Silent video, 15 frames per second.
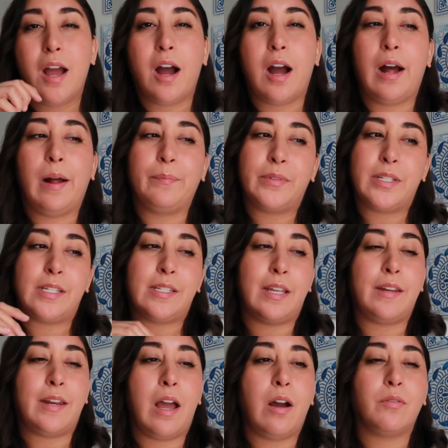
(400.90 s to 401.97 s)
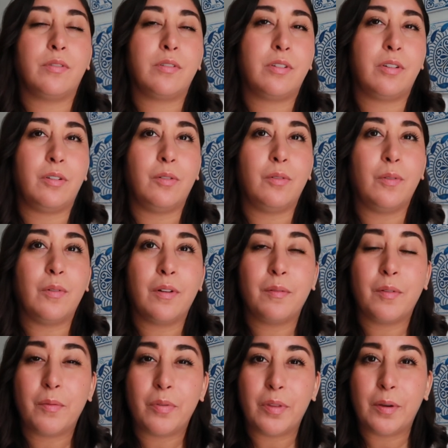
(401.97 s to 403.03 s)
to send out to
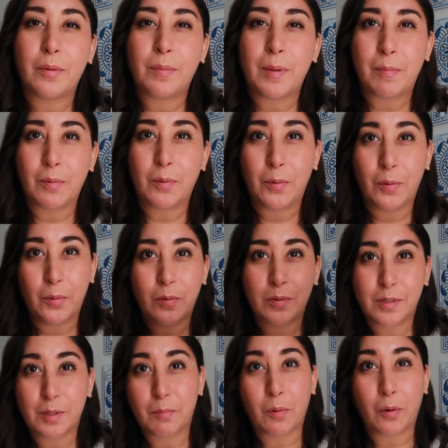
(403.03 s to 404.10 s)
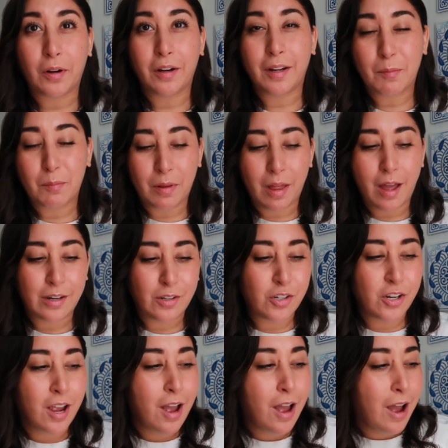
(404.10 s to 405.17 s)
the people who support and
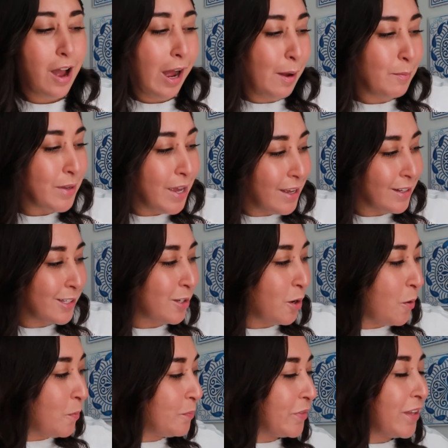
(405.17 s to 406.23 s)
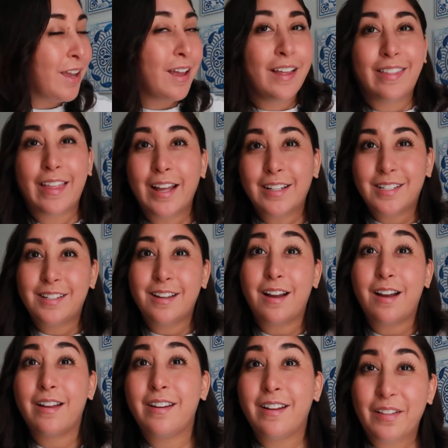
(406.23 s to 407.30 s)
pledge. Yeah, so that's
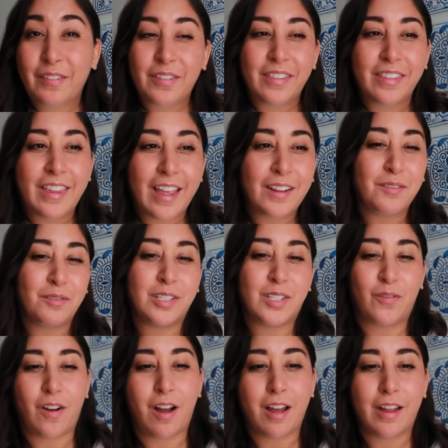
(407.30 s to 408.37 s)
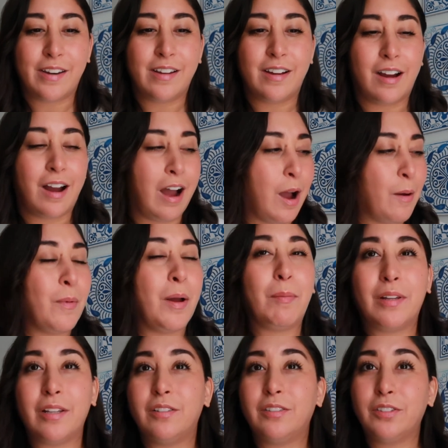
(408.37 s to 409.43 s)
done. That was fun. I'm
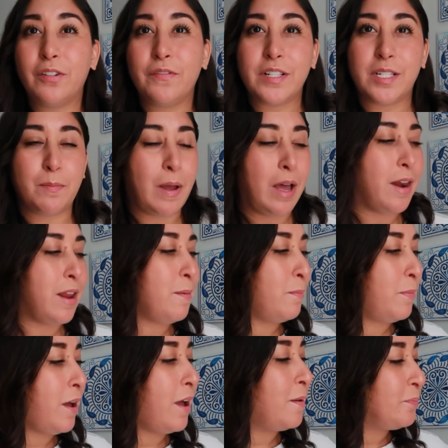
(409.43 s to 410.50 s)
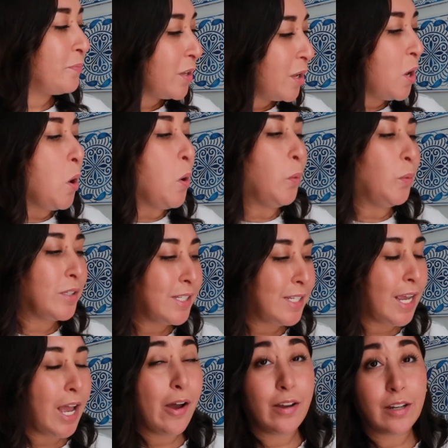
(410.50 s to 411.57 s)
a little nervous about it, but we'll
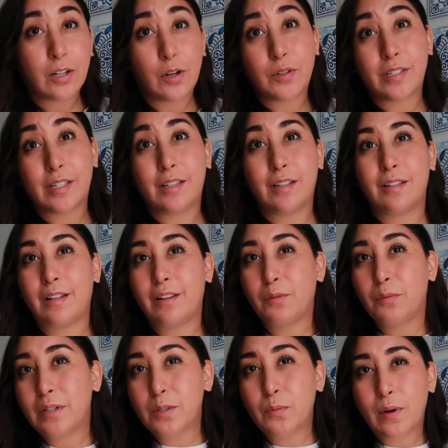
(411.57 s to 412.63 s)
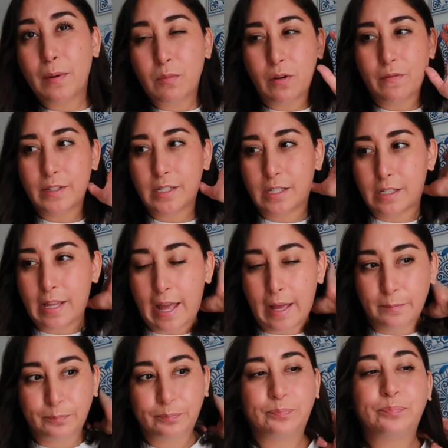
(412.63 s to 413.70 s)
see how it goes. The reason why I'm nervous is that